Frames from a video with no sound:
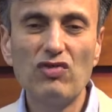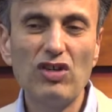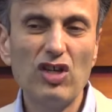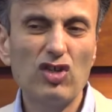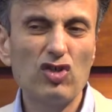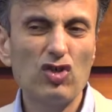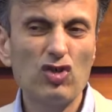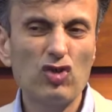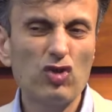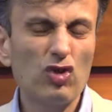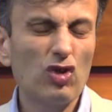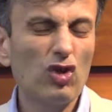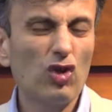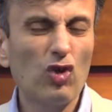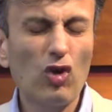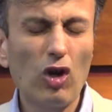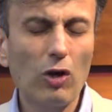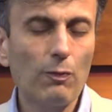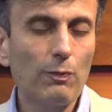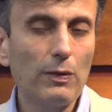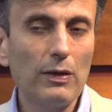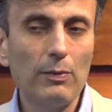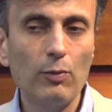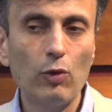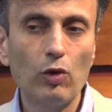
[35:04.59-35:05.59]
ratio should
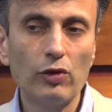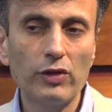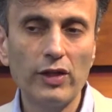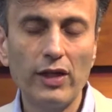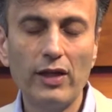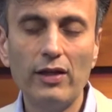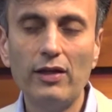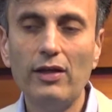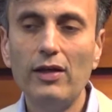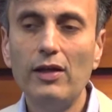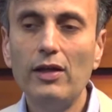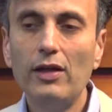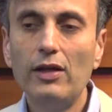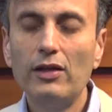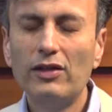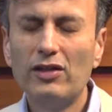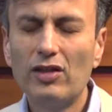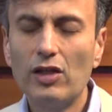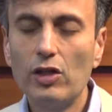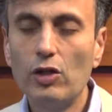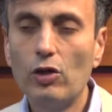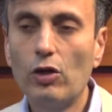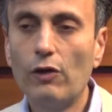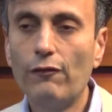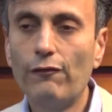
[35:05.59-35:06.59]
not be more than
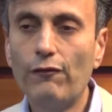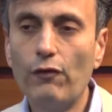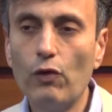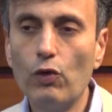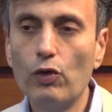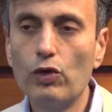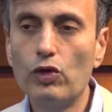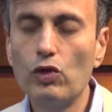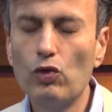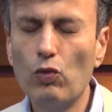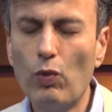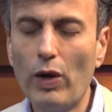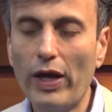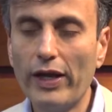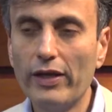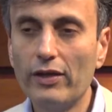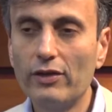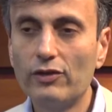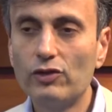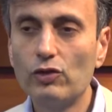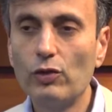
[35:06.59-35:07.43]
3 or 4 to 1.